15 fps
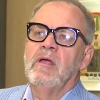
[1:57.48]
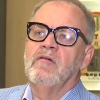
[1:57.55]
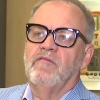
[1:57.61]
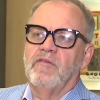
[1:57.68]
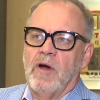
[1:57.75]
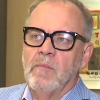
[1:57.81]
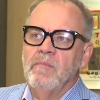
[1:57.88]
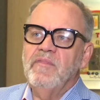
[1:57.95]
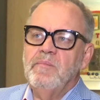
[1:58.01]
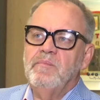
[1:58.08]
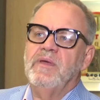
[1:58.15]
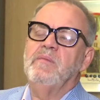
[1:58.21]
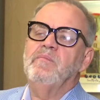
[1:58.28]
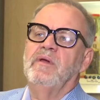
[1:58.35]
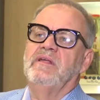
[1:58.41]
from the
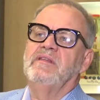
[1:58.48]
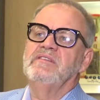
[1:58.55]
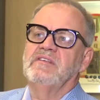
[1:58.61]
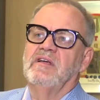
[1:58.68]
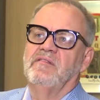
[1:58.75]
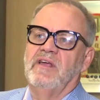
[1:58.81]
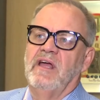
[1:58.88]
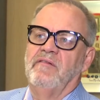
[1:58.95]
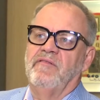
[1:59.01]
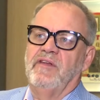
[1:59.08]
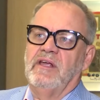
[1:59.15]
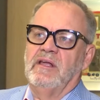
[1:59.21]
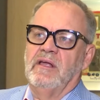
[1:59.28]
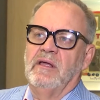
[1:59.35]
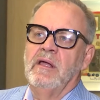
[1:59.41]
people in South
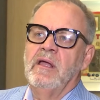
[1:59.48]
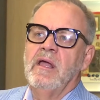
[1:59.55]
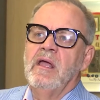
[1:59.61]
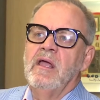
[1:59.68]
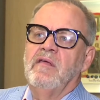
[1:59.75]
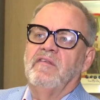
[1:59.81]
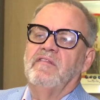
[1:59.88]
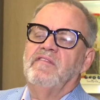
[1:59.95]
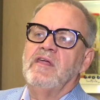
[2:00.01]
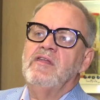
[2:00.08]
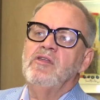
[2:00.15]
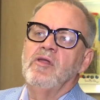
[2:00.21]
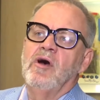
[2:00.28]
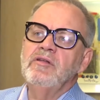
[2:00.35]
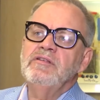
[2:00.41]
Africa that they're
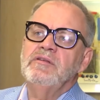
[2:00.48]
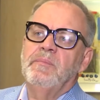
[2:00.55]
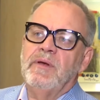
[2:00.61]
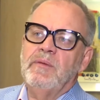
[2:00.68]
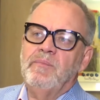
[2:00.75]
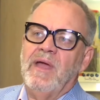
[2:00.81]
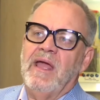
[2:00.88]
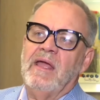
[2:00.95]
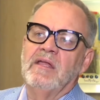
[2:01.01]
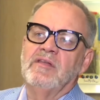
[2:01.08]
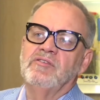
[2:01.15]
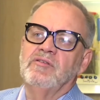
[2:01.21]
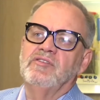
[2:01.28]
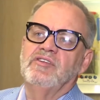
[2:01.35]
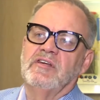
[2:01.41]
not prepared
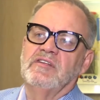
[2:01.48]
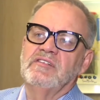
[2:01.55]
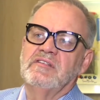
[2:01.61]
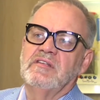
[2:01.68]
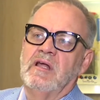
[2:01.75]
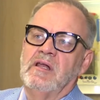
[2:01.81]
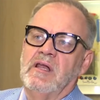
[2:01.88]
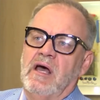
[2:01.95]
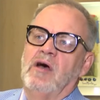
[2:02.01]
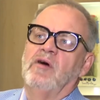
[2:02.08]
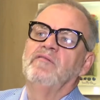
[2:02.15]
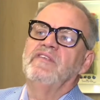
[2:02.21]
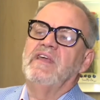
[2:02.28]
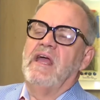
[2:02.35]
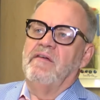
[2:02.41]
to just allow the